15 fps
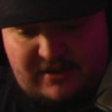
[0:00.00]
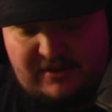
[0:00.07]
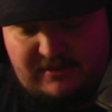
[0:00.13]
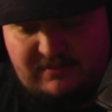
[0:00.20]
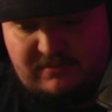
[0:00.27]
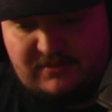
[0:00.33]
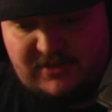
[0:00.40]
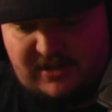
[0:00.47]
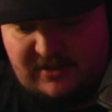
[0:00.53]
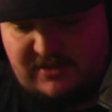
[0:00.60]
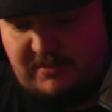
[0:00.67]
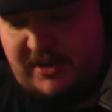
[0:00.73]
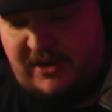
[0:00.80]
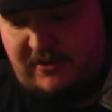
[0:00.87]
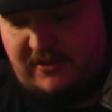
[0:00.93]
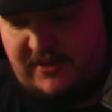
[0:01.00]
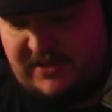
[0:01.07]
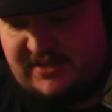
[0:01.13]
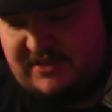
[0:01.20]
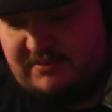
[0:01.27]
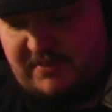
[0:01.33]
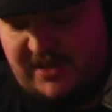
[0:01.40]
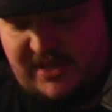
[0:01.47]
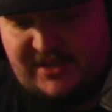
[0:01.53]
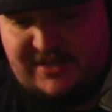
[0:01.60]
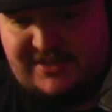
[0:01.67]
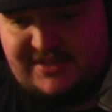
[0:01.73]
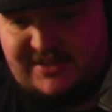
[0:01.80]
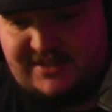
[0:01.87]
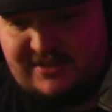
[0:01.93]
and talked about all this
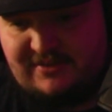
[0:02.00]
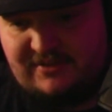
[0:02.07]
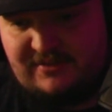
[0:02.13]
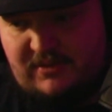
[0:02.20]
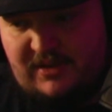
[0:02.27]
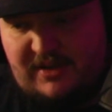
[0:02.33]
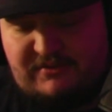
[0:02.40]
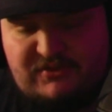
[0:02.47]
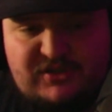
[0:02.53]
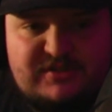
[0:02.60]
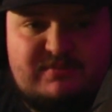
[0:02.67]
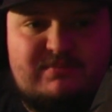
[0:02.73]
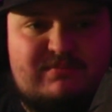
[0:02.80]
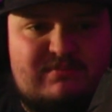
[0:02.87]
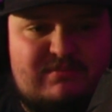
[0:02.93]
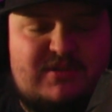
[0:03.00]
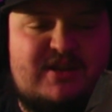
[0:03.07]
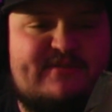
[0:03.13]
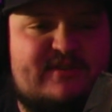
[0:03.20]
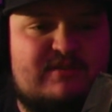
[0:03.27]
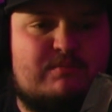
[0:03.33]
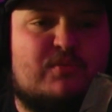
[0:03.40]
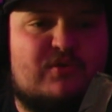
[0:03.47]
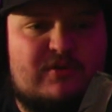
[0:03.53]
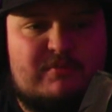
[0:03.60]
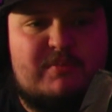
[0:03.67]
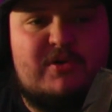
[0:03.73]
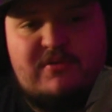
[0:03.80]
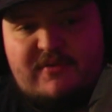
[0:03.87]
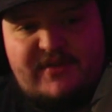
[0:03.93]
because I'm just even more
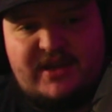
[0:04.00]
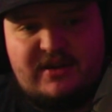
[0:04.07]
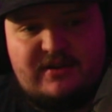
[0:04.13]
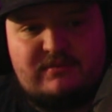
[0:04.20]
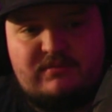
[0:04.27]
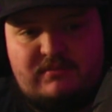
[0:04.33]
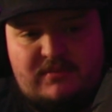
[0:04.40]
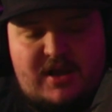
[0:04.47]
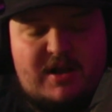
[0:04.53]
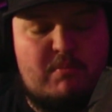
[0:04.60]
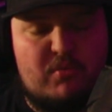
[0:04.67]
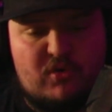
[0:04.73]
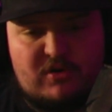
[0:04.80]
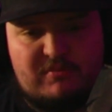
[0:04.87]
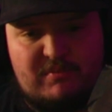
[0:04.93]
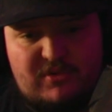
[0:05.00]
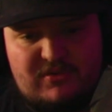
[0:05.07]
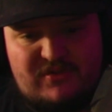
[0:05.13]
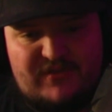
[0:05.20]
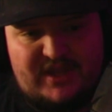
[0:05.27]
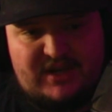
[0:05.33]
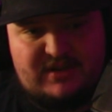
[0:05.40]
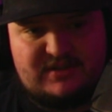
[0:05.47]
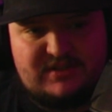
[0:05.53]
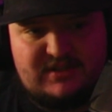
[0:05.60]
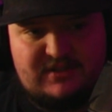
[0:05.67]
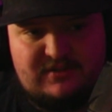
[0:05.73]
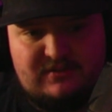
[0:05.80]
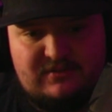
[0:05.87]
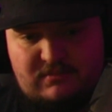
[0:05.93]
motivated. I'm more motivated
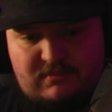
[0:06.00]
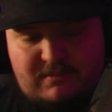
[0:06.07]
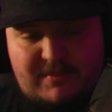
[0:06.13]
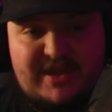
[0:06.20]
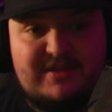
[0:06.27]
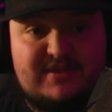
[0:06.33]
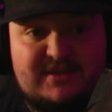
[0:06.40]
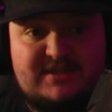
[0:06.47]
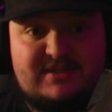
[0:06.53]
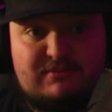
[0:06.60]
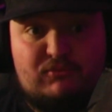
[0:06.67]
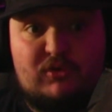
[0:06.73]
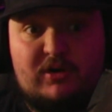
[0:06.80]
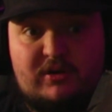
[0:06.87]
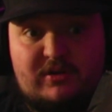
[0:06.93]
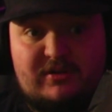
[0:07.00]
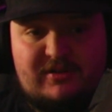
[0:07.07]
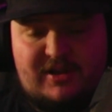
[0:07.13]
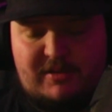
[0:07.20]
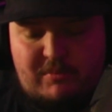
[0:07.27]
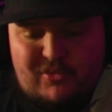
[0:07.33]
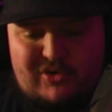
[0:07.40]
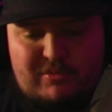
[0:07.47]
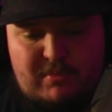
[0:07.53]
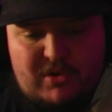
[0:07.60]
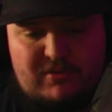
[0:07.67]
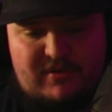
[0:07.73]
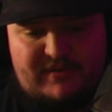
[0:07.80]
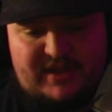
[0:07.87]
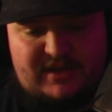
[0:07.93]
to make this work. I'm more
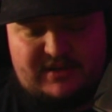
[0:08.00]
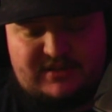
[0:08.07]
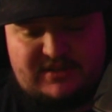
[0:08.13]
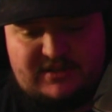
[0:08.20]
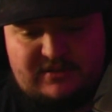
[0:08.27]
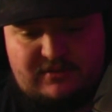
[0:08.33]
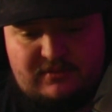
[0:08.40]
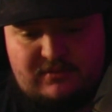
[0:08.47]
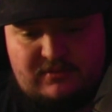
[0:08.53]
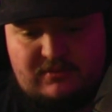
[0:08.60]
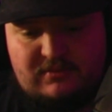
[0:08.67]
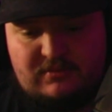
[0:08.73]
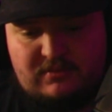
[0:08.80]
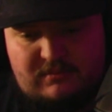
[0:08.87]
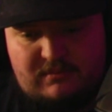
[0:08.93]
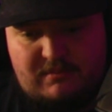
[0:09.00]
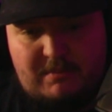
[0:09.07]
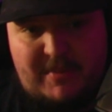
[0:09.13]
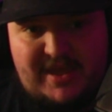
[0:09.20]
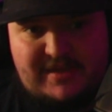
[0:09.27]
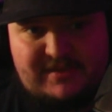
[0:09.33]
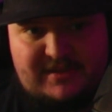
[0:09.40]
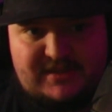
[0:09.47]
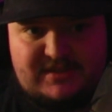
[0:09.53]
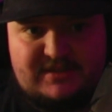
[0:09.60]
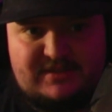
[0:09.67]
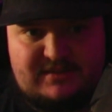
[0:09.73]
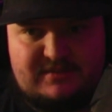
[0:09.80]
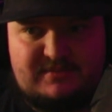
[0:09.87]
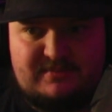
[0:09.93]
motivated to make this